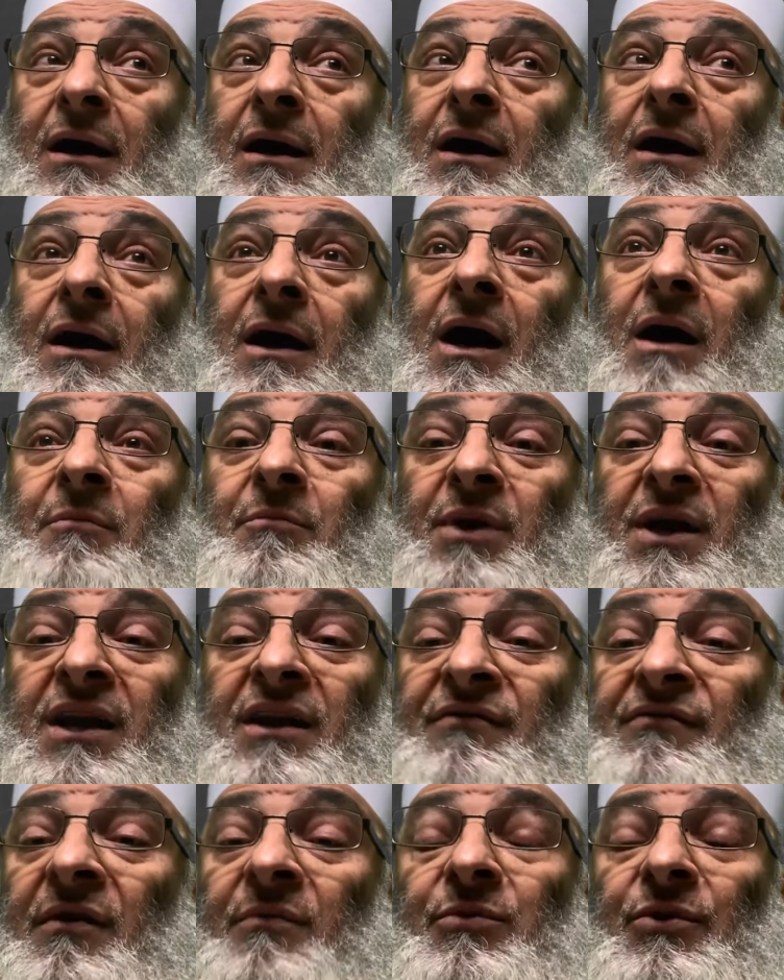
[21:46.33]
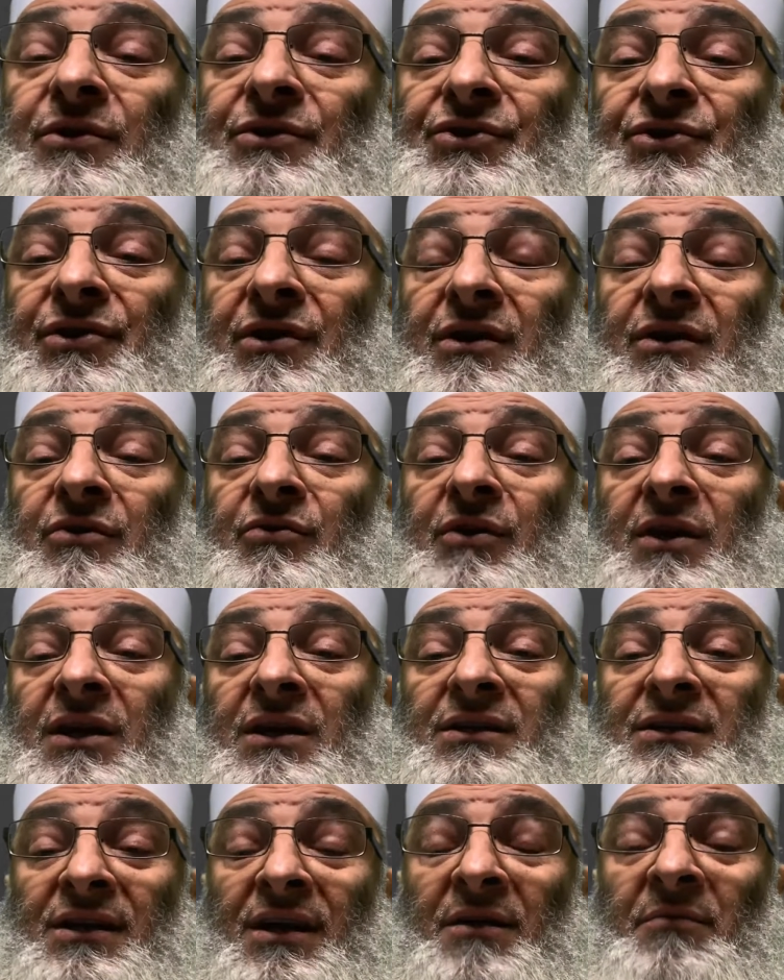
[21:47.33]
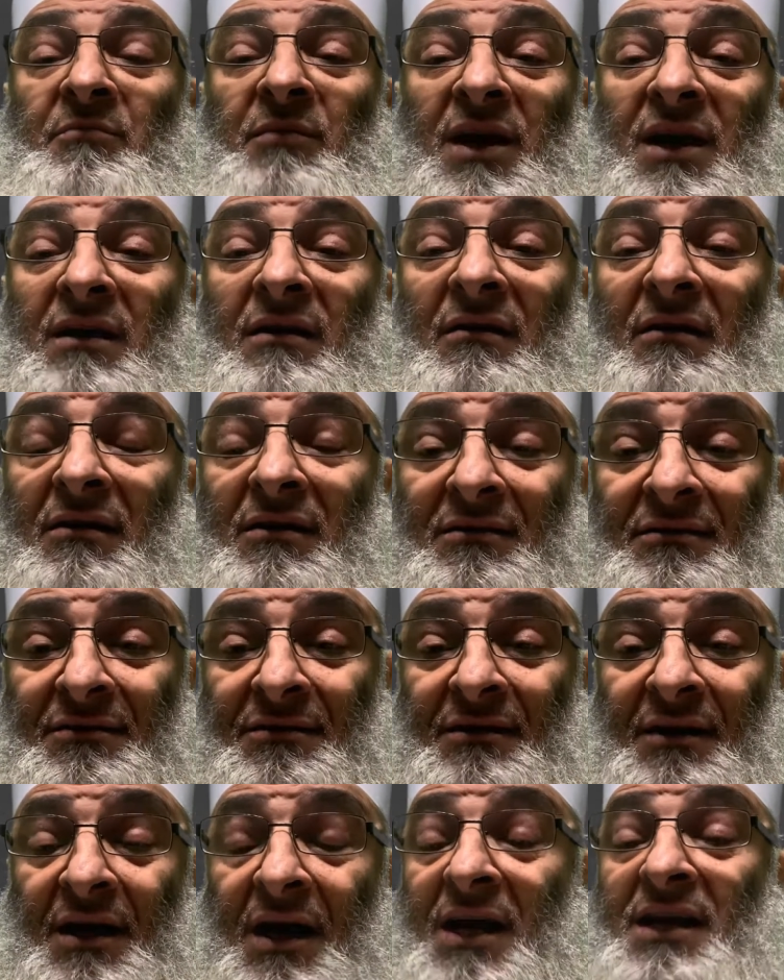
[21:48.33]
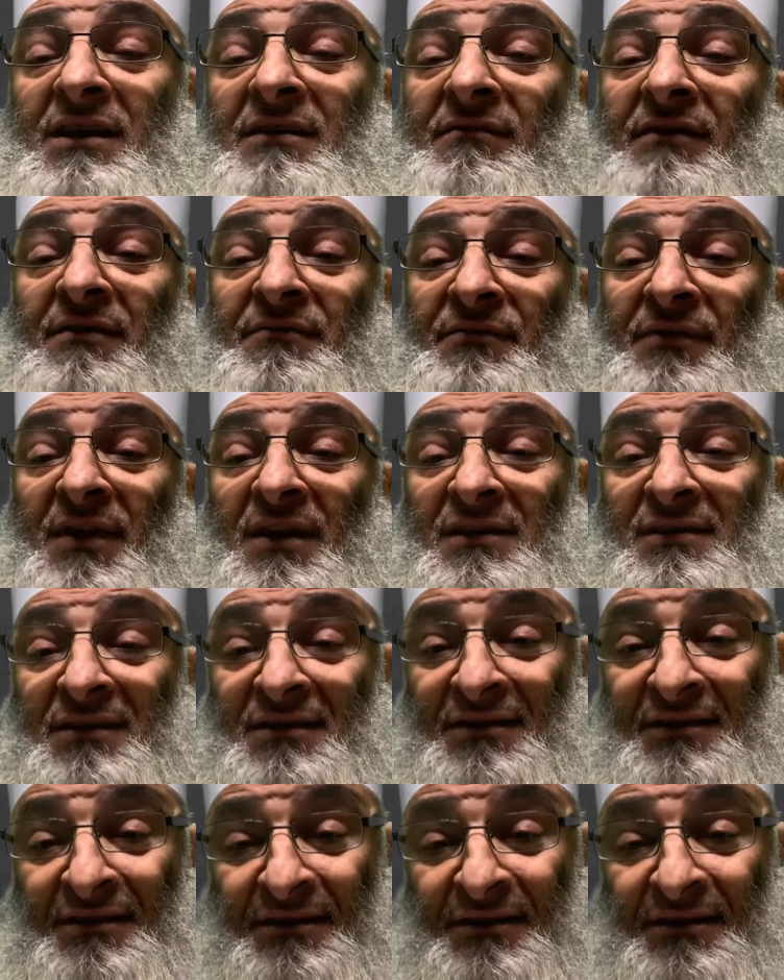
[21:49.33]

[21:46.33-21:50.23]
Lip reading: unbelievable tranquility in my heart. I never felt it.